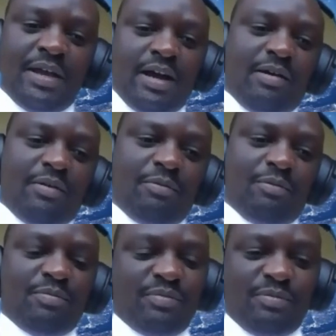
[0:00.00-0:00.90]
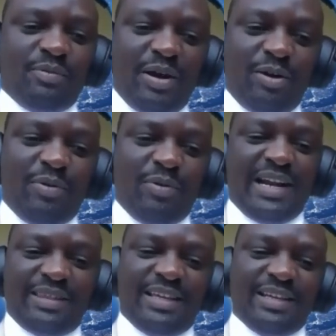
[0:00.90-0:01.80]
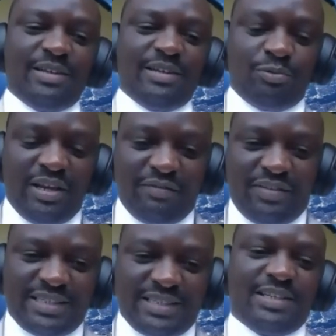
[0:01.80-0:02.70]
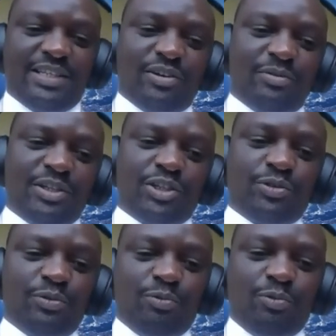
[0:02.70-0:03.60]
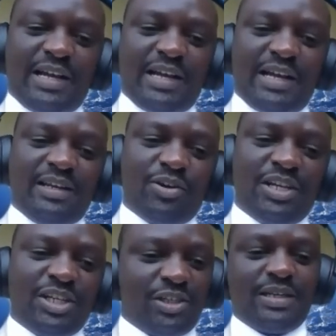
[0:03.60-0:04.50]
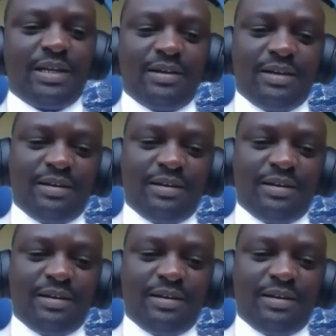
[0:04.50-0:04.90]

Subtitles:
Well, one other thing that we emphasize is always to work in cohesion.